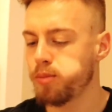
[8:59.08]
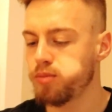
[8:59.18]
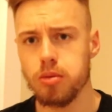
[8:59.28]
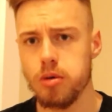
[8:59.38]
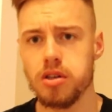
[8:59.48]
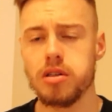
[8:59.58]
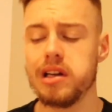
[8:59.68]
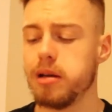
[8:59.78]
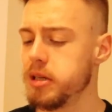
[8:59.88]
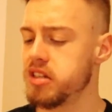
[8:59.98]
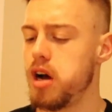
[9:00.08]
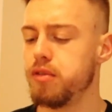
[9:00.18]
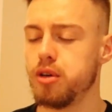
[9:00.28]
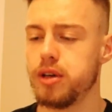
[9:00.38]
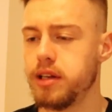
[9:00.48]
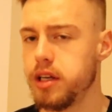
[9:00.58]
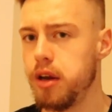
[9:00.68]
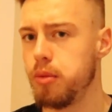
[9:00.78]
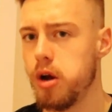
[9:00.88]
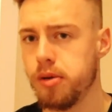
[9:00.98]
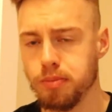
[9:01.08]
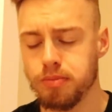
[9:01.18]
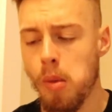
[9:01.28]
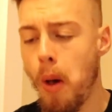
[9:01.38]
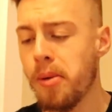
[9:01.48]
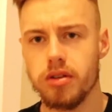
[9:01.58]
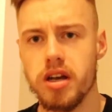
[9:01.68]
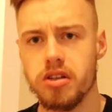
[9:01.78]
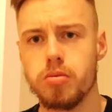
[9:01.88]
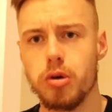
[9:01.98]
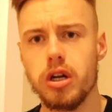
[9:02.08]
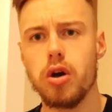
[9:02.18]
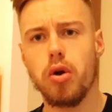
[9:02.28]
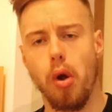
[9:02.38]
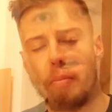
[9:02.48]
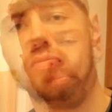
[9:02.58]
This one is a little bit softer than the other one. Tastes pretty good.